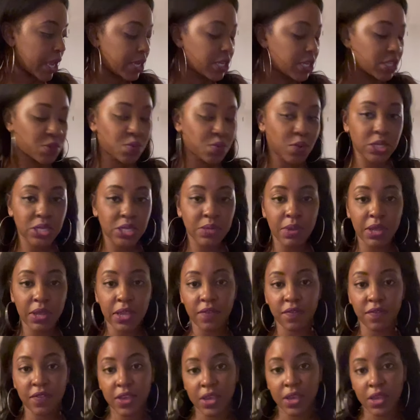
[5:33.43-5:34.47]
Just wanted to make a
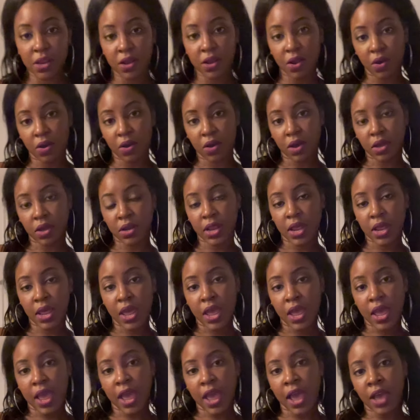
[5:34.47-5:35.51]
vid on how